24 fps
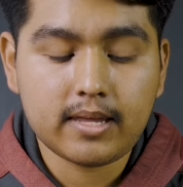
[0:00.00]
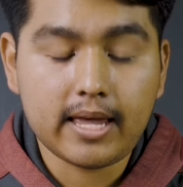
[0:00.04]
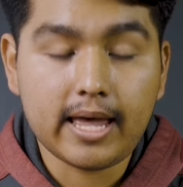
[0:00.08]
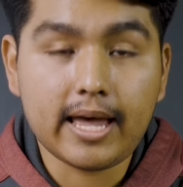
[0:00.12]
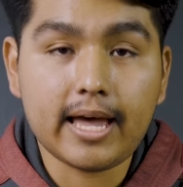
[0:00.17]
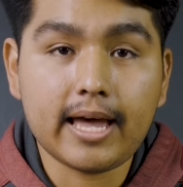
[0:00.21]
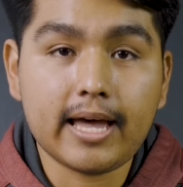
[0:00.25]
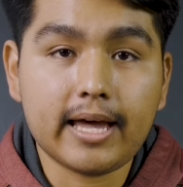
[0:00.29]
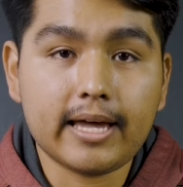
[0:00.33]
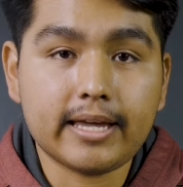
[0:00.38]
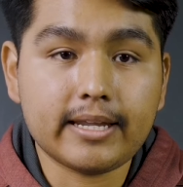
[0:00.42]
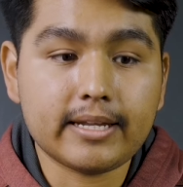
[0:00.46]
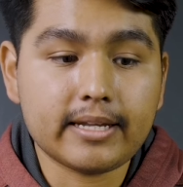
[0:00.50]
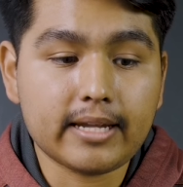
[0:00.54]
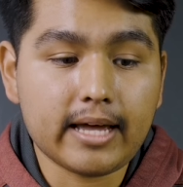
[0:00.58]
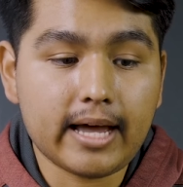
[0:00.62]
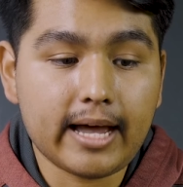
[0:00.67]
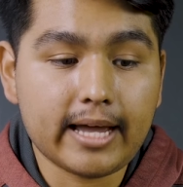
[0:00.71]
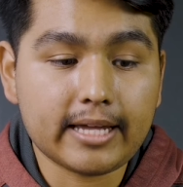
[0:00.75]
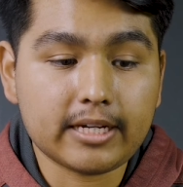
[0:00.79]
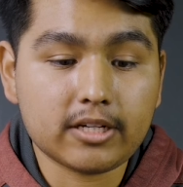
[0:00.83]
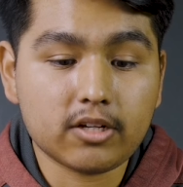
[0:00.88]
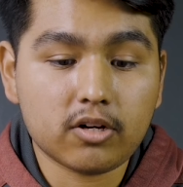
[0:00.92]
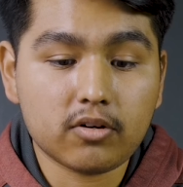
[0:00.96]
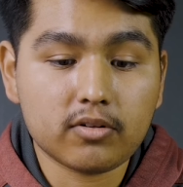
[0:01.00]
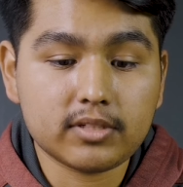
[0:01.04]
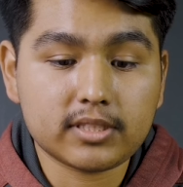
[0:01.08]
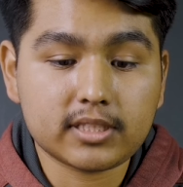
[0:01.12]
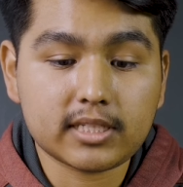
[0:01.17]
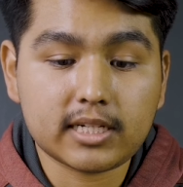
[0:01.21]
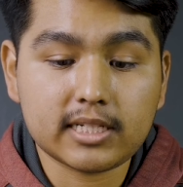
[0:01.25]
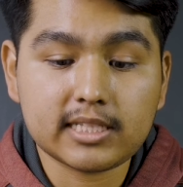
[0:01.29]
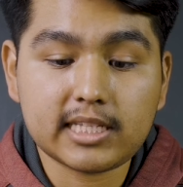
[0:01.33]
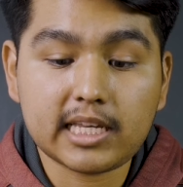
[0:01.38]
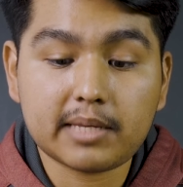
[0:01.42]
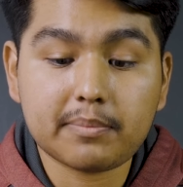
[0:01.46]
and I know it's
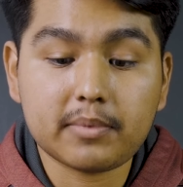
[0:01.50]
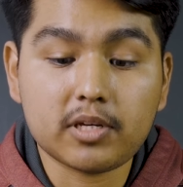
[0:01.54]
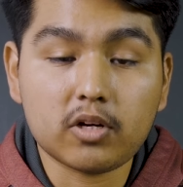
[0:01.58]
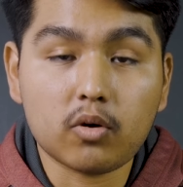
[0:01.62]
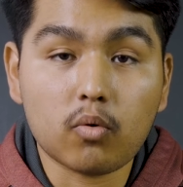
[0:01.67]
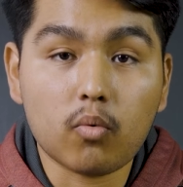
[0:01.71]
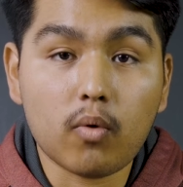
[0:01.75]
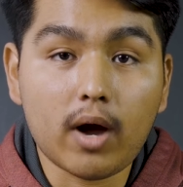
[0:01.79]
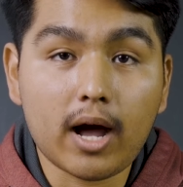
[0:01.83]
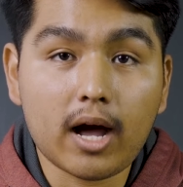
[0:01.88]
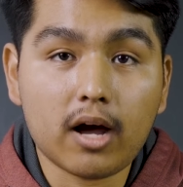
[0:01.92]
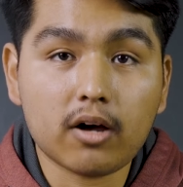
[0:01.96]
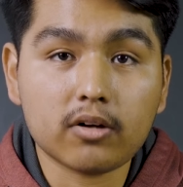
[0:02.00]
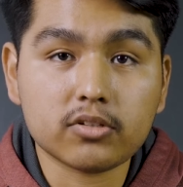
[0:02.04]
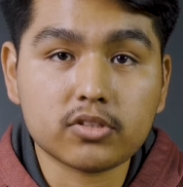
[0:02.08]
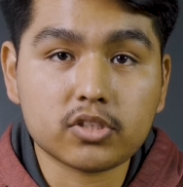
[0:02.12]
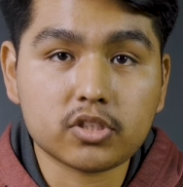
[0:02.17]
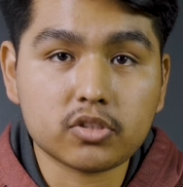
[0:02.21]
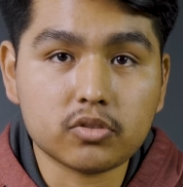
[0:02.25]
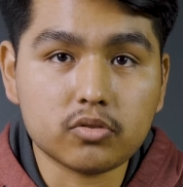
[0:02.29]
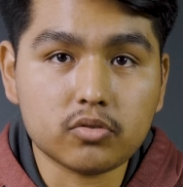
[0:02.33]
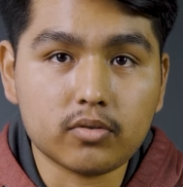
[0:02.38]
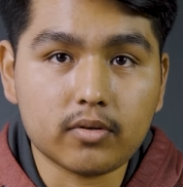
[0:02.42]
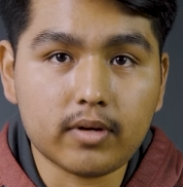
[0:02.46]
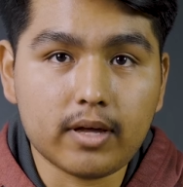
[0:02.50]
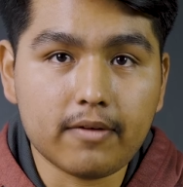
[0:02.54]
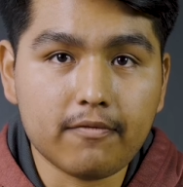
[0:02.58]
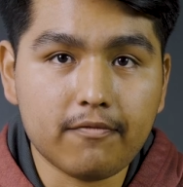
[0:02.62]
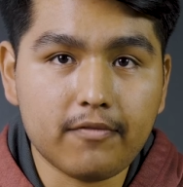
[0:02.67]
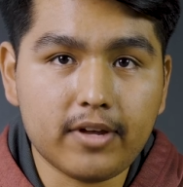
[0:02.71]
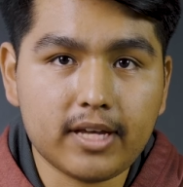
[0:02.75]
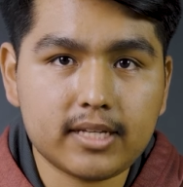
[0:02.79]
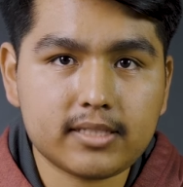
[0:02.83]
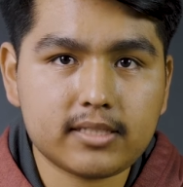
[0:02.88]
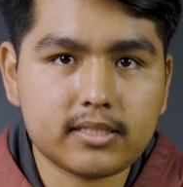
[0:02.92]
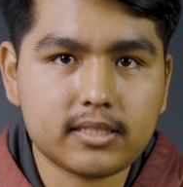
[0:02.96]
gonna take me a while to
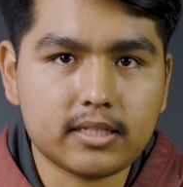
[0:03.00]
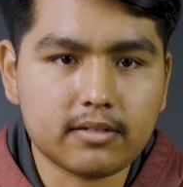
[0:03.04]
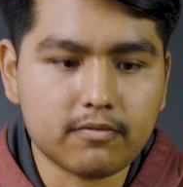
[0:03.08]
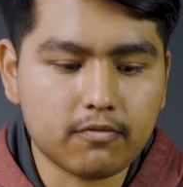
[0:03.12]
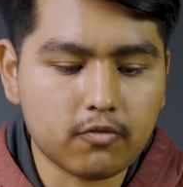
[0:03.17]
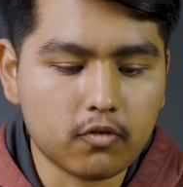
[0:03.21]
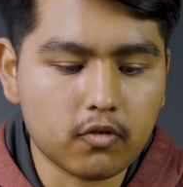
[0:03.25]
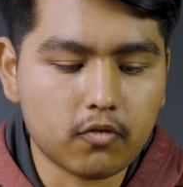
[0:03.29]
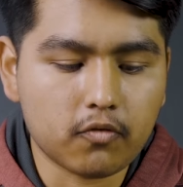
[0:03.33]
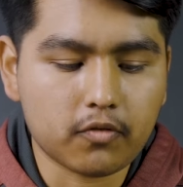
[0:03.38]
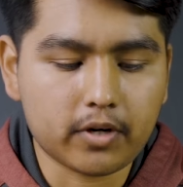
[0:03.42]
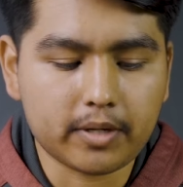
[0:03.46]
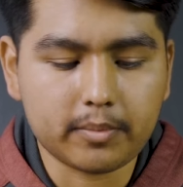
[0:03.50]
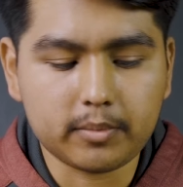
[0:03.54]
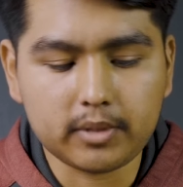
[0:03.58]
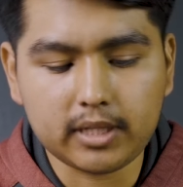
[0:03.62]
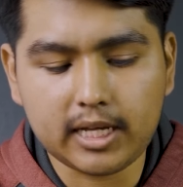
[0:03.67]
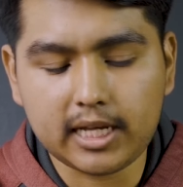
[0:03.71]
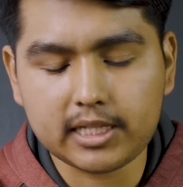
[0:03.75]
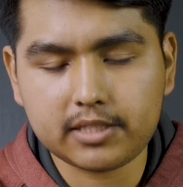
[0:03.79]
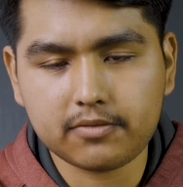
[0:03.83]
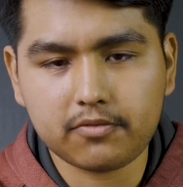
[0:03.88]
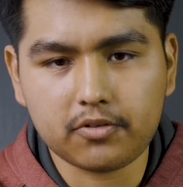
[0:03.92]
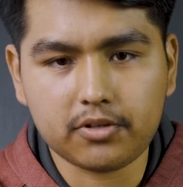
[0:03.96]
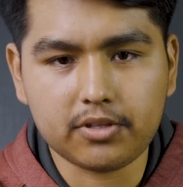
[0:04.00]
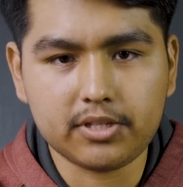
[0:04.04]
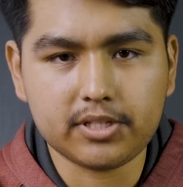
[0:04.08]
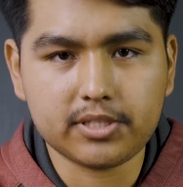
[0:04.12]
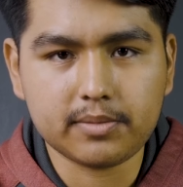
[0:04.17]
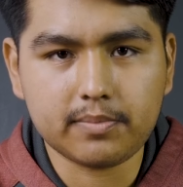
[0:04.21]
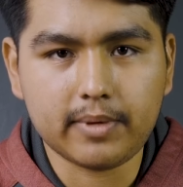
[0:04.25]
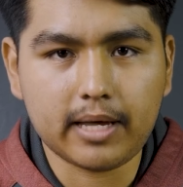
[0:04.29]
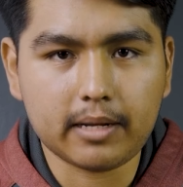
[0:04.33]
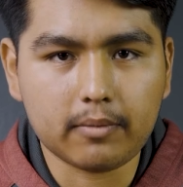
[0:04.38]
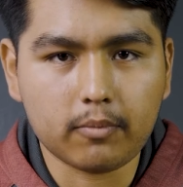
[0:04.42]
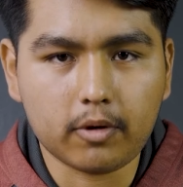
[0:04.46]
invest in full frame glass for
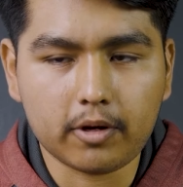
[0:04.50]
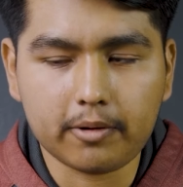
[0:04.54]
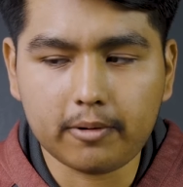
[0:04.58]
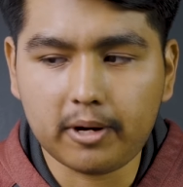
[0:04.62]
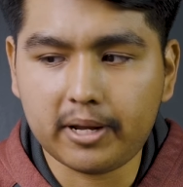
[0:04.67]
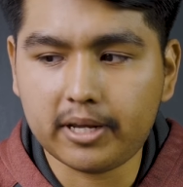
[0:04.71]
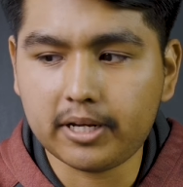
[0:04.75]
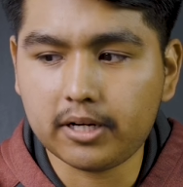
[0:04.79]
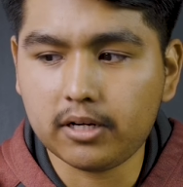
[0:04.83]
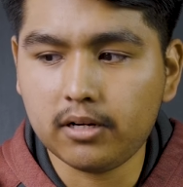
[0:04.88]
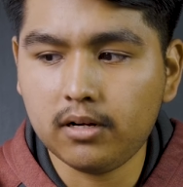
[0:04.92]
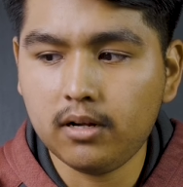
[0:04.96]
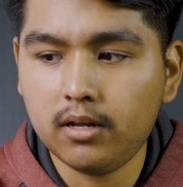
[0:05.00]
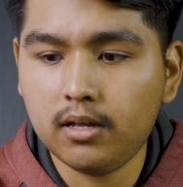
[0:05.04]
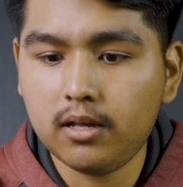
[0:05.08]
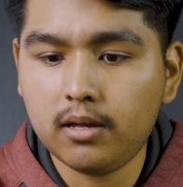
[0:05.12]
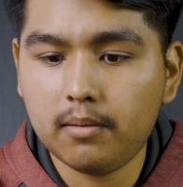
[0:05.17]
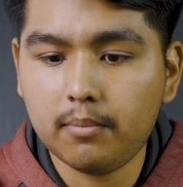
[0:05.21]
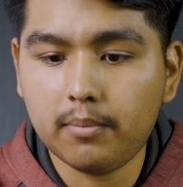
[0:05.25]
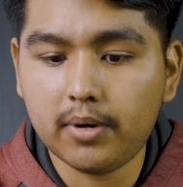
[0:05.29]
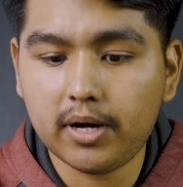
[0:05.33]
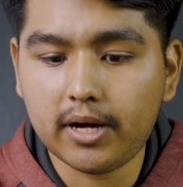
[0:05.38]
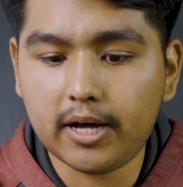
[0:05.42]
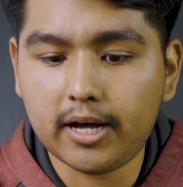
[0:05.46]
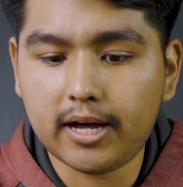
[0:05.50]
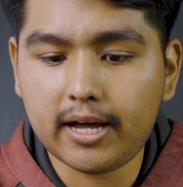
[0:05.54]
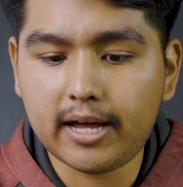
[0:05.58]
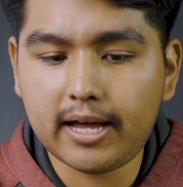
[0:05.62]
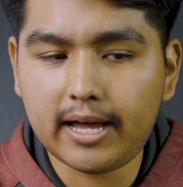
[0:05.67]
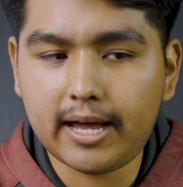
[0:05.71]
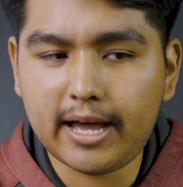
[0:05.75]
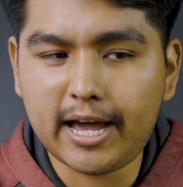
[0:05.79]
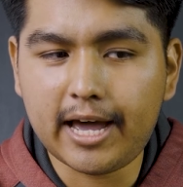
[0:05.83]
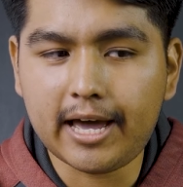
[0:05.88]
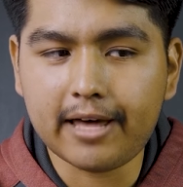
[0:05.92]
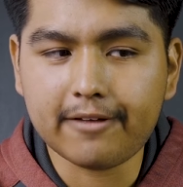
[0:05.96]
this bad boy right here, but
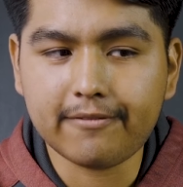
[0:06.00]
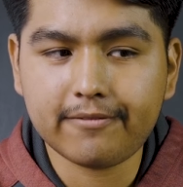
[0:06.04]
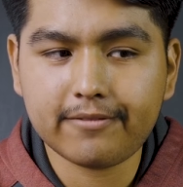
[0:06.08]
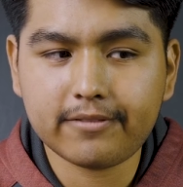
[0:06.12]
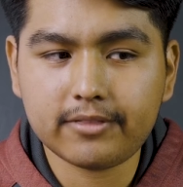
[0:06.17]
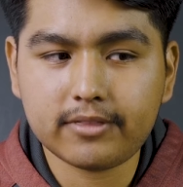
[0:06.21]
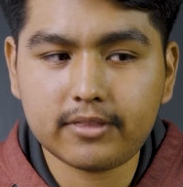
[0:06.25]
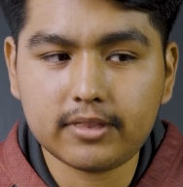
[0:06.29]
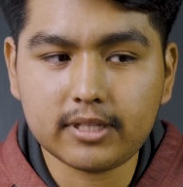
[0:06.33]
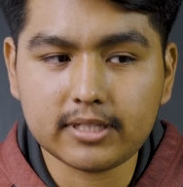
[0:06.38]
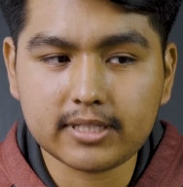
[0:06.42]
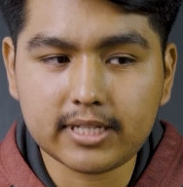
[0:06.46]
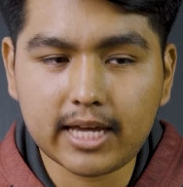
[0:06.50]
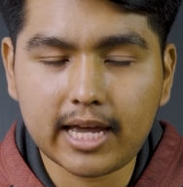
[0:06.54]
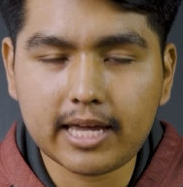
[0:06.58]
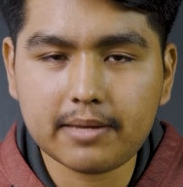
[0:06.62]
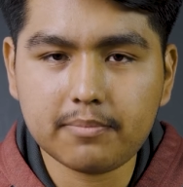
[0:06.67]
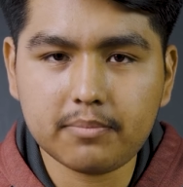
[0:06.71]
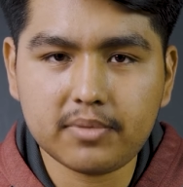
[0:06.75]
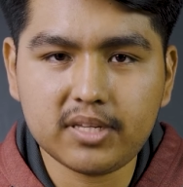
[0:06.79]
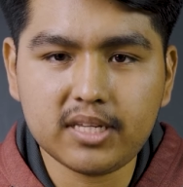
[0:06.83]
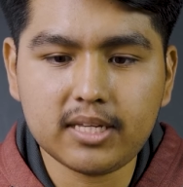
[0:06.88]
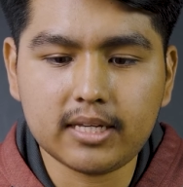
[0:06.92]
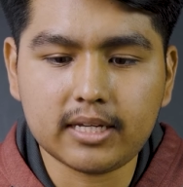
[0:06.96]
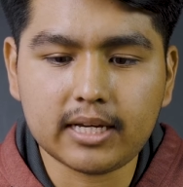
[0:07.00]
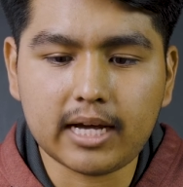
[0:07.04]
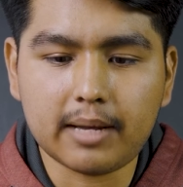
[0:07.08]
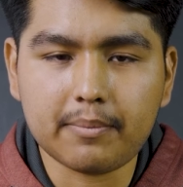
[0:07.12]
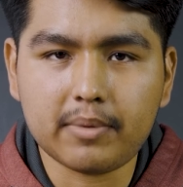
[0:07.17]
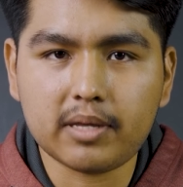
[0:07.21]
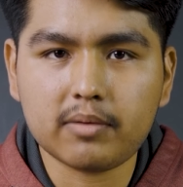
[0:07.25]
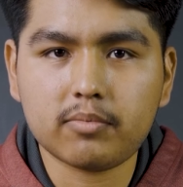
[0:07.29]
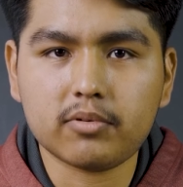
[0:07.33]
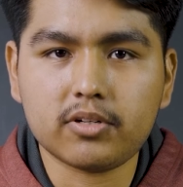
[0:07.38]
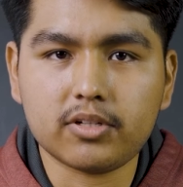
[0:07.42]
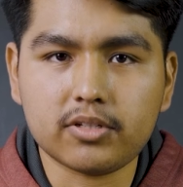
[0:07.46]
at the time being,
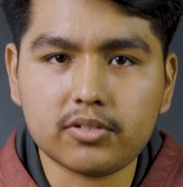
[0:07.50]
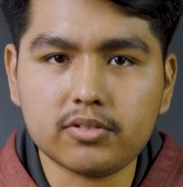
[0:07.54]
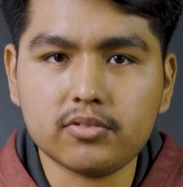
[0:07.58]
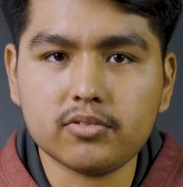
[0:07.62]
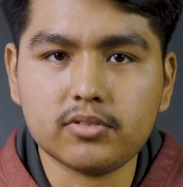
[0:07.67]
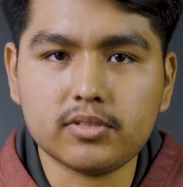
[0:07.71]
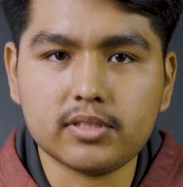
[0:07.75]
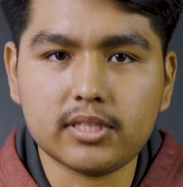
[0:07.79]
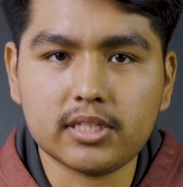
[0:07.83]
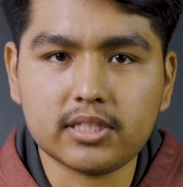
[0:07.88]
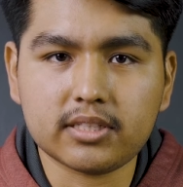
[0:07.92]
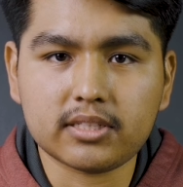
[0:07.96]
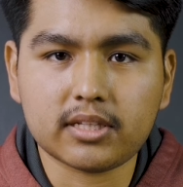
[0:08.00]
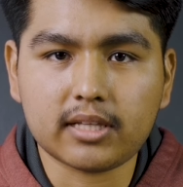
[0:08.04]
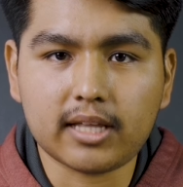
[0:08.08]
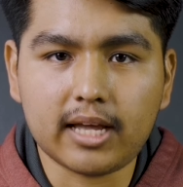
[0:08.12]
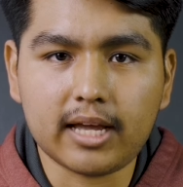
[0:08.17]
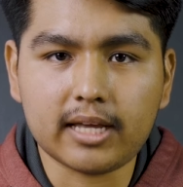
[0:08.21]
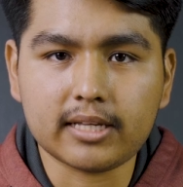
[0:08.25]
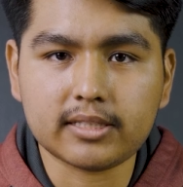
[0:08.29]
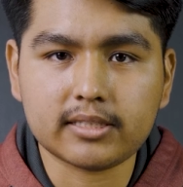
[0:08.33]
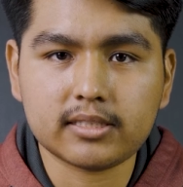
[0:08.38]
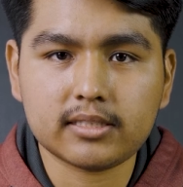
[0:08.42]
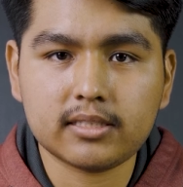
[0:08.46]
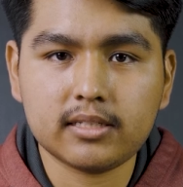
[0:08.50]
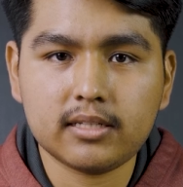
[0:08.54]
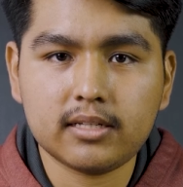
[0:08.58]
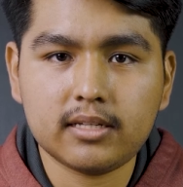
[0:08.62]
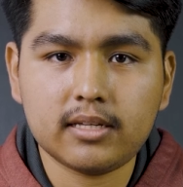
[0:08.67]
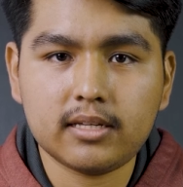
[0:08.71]
I'm able to use this glass,